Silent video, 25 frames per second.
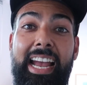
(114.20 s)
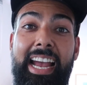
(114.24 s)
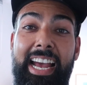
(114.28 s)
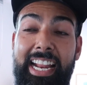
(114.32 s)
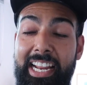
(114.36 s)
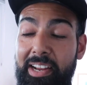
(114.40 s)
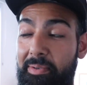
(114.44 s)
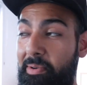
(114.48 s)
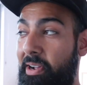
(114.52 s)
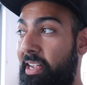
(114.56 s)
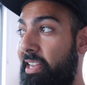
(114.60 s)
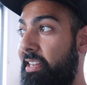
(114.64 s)

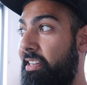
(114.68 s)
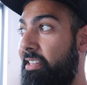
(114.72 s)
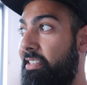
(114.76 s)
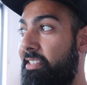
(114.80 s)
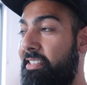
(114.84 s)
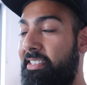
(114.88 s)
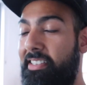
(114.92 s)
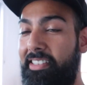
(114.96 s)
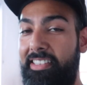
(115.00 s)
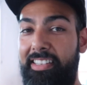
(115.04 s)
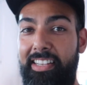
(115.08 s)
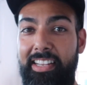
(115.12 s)
Anyway,
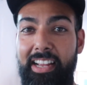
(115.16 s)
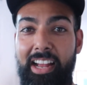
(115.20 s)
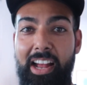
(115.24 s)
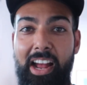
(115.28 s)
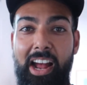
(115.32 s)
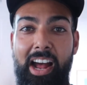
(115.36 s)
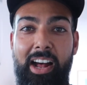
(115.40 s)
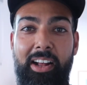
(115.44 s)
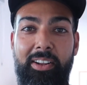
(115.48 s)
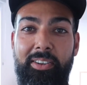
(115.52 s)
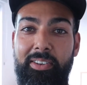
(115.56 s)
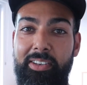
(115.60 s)

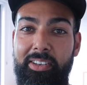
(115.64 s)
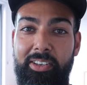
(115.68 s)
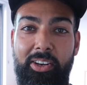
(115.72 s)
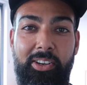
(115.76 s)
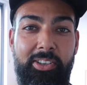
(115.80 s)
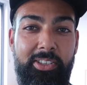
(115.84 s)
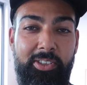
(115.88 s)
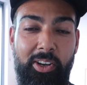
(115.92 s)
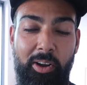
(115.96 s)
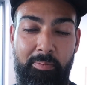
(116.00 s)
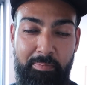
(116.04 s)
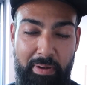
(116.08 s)
I'll
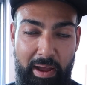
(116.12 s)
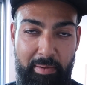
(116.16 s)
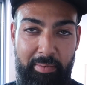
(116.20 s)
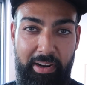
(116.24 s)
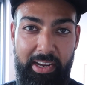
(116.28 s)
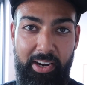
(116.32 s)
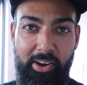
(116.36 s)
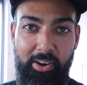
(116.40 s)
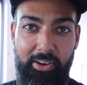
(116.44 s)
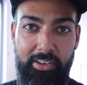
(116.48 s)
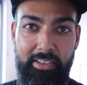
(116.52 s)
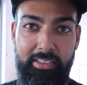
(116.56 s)
stop
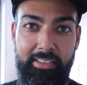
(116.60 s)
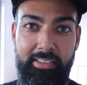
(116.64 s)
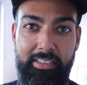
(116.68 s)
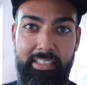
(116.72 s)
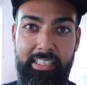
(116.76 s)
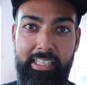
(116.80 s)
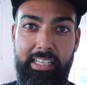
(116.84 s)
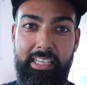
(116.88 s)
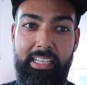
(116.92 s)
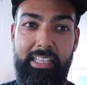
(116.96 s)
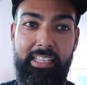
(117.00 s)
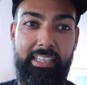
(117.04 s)
babbling on.
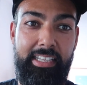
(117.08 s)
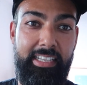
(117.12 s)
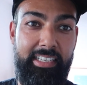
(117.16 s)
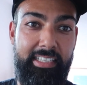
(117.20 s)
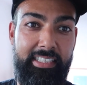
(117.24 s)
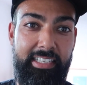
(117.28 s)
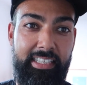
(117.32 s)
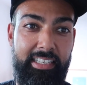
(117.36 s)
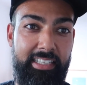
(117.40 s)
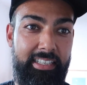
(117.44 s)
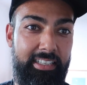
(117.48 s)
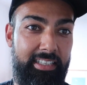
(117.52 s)

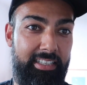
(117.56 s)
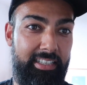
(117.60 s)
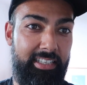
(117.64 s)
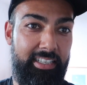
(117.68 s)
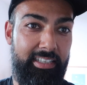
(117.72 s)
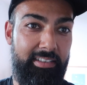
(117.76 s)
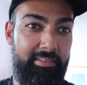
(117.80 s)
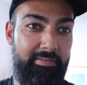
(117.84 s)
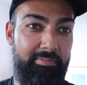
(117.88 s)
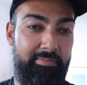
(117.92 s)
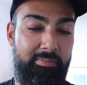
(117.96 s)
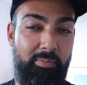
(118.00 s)
This
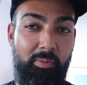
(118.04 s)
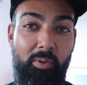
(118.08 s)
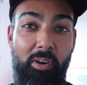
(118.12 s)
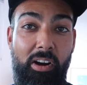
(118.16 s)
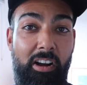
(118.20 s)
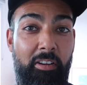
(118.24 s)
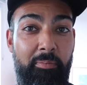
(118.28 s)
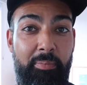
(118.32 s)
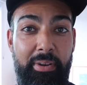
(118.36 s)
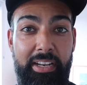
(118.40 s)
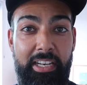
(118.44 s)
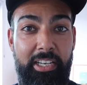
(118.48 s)
is what
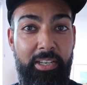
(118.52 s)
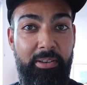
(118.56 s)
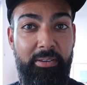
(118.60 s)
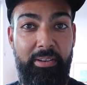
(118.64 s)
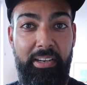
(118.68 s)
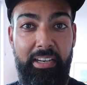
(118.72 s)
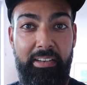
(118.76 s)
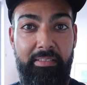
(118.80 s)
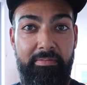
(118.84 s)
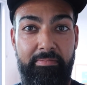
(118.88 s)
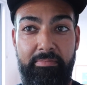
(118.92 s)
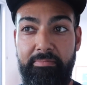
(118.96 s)
I've been
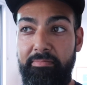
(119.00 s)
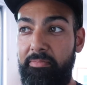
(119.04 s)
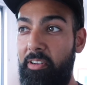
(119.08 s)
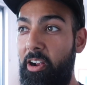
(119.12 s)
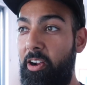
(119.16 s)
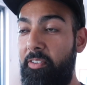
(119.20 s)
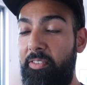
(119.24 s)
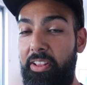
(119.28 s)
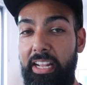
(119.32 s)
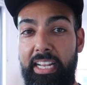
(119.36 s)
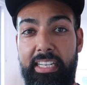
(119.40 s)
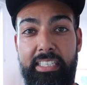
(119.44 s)
doing
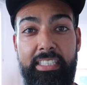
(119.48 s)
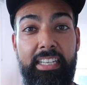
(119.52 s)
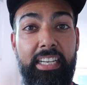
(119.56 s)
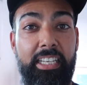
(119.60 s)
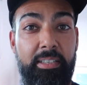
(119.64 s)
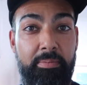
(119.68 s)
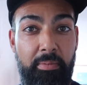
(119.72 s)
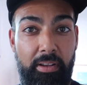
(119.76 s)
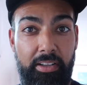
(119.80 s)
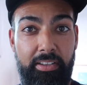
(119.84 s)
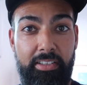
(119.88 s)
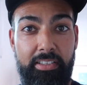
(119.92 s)
over the last
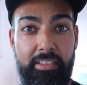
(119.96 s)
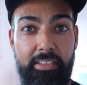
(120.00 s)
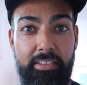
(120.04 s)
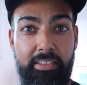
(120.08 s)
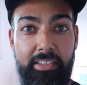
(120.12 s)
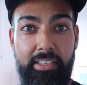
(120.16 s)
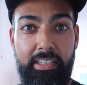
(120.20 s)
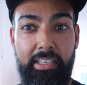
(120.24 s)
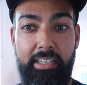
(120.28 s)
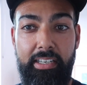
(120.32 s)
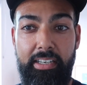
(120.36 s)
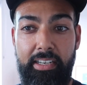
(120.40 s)
six months.
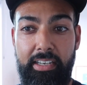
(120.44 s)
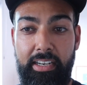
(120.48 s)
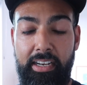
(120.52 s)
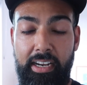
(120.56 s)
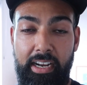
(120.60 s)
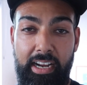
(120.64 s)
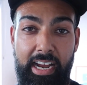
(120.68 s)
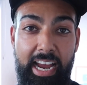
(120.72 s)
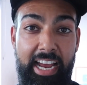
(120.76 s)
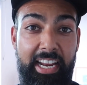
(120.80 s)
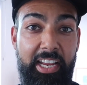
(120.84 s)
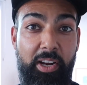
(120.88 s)

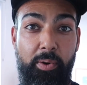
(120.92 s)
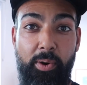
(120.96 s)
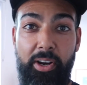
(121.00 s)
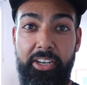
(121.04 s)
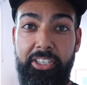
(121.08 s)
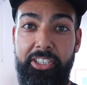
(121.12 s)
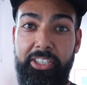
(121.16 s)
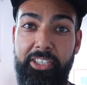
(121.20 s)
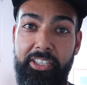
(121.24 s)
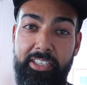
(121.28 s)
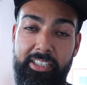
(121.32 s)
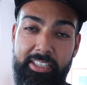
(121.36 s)
Uh, any
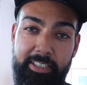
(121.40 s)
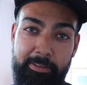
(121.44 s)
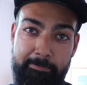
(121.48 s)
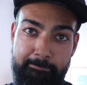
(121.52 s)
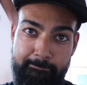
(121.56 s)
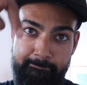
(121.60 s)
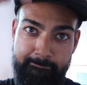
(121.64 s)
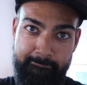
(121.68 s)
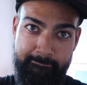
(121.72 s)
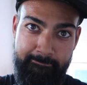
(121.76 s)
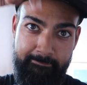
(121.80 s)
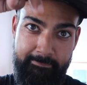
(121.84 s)
questions?
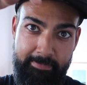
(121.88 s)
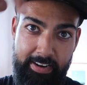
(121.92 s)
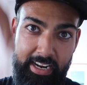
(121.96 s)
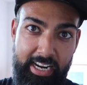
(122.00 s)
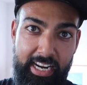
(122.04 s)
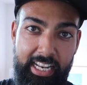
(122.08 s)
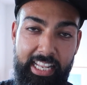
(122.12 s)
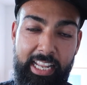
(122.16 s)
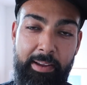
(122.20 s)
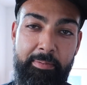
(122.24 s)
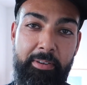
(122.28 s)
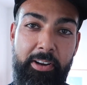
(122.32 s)

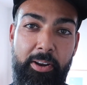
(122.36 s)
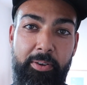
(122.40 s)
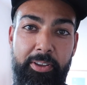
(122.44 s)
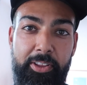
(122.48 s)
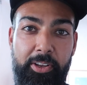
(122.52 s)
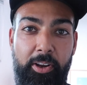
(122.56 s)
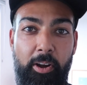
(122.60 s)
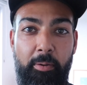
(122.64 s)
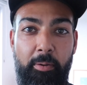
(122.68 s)
Let me know in the